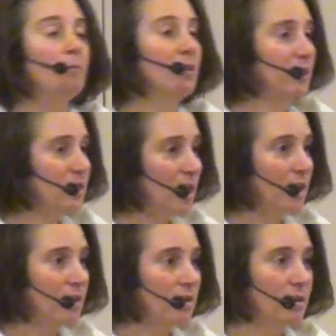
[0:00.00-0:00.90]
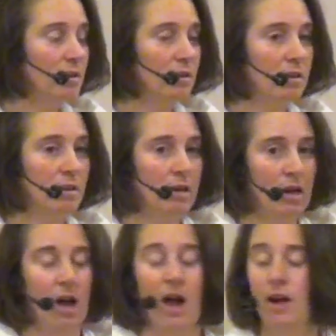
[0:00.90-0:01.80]
really tired.
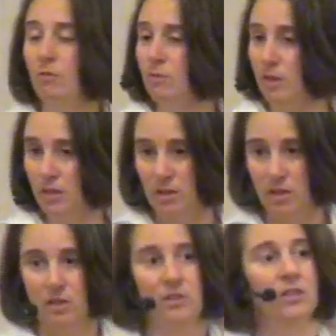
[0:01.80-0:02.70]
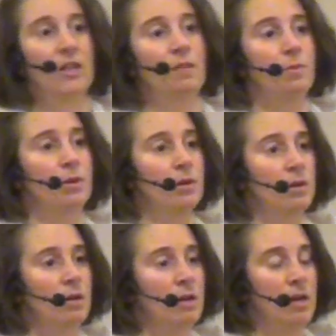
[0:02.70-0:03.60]
I really need sleep.
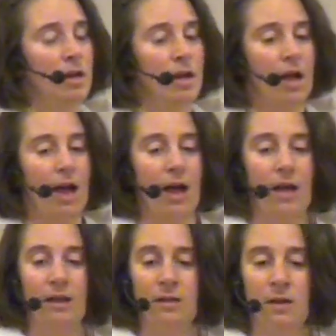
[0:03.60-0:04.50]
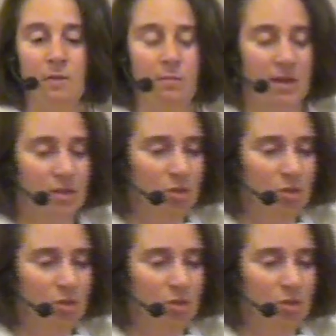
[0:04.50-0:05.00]
And my